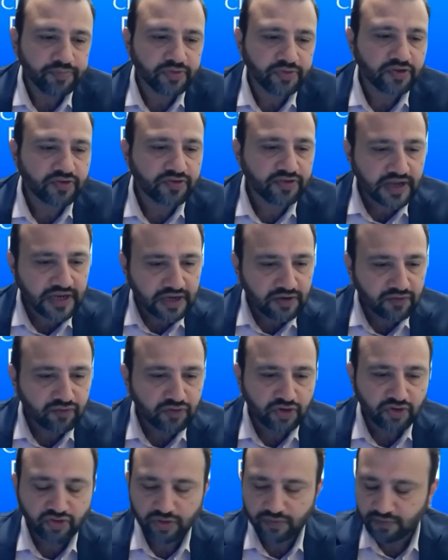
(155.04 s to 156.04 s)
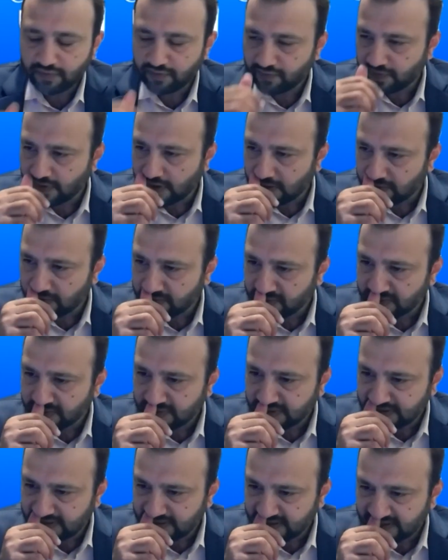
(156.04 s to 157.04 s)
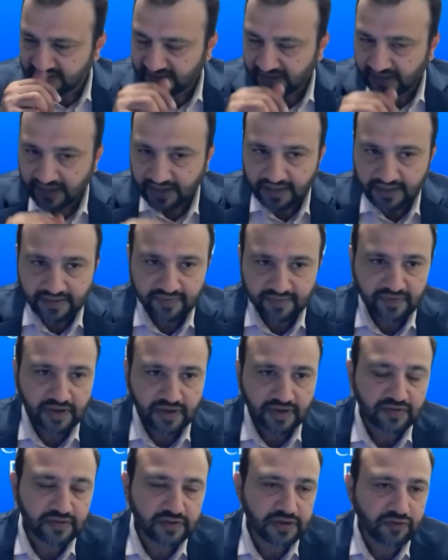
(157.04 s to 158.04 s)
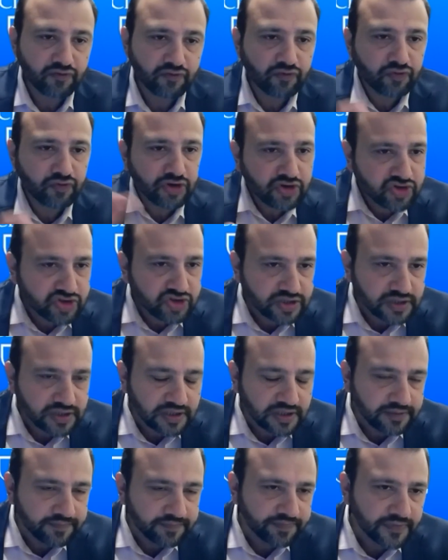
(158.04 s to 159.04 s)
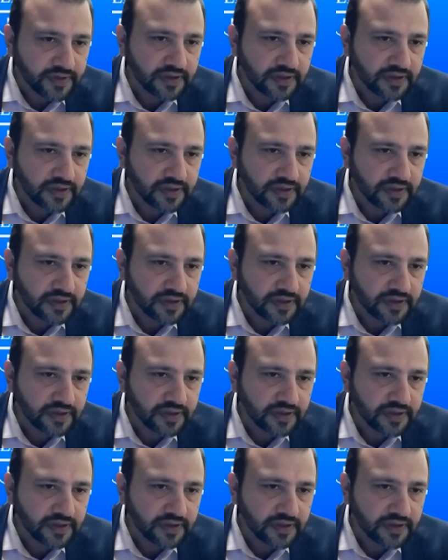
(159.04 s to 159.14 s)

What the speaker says: The second feature we found that there's a differential